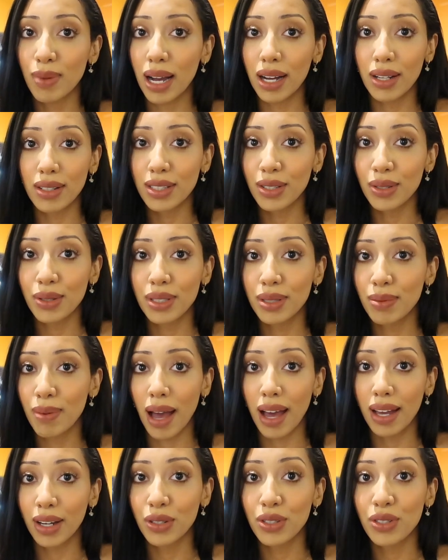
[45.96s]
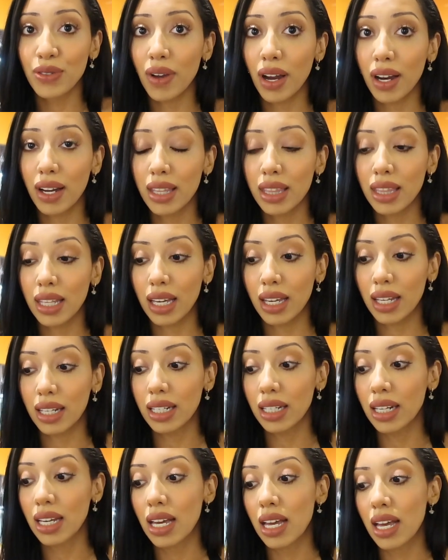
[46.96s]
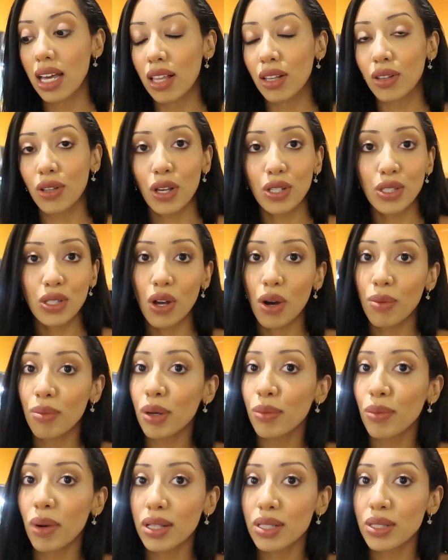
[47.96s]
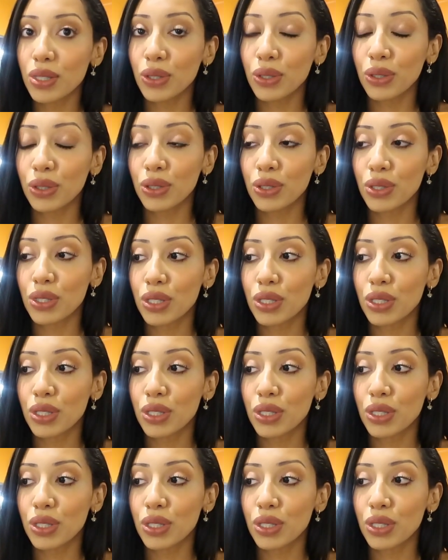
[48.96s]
pounds. It was bad. I was very thin, lost all my muscle.